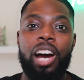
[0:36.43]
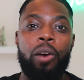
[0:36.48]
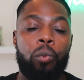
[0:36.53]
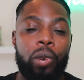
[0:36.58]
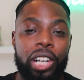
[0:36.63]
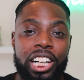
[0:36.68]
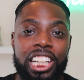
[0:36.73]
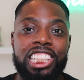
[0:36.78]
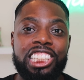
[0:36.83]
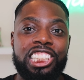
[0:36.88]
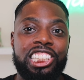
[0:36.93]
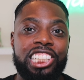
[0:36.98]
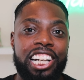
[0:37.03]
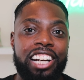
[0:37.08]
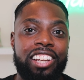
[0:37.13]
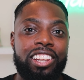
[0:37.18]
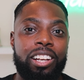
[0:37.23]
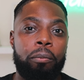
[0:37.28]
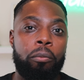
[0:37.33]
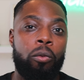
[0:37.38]
and we're going to
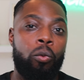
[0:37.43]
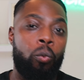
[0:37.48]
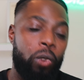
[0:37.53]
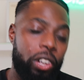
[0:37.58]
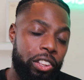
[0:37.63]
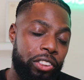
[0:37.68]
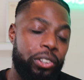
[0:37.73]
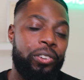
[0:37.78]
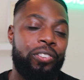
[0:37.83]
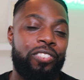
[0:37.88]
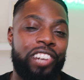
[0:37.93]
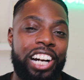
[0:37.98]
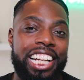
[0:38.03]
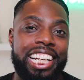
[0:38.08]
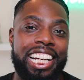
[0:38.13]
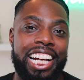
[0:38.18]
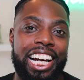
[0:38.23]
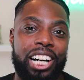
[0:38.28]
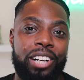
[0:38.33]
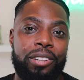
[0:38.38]
share them with you
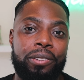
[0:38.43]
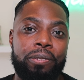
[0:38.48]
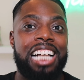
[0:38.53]
right now.